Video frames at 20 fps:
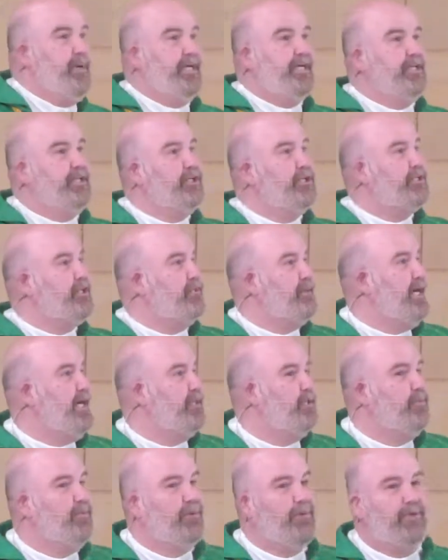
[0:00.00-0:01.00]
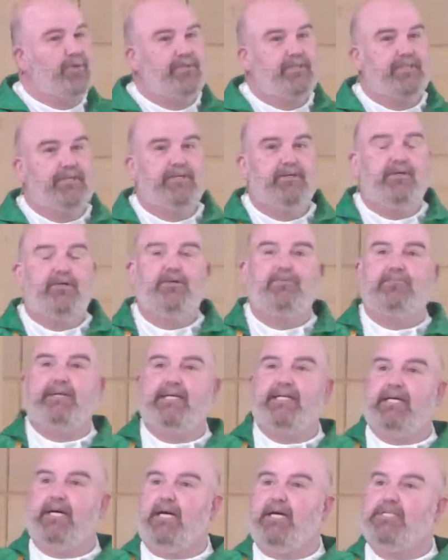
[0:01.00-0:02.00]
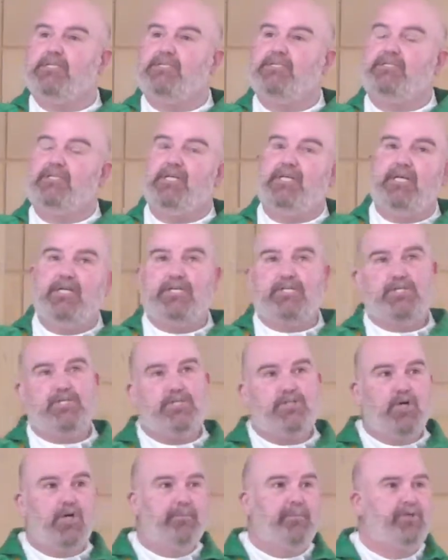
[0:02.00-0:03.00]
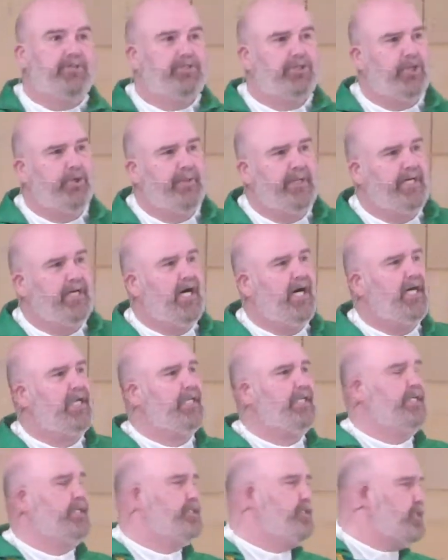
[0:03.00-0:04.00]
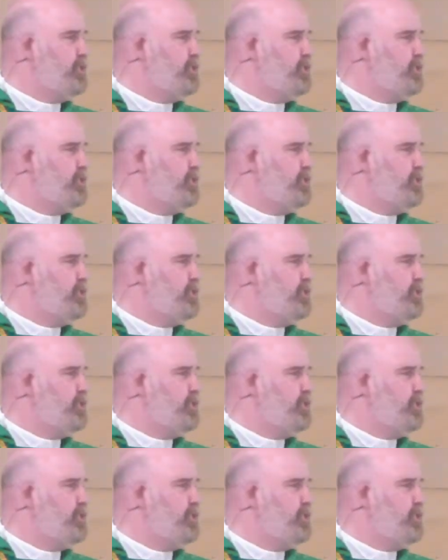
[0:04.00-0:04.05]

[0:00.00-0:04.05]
look around the world and go, oh my gosh, there's so much going on and it's so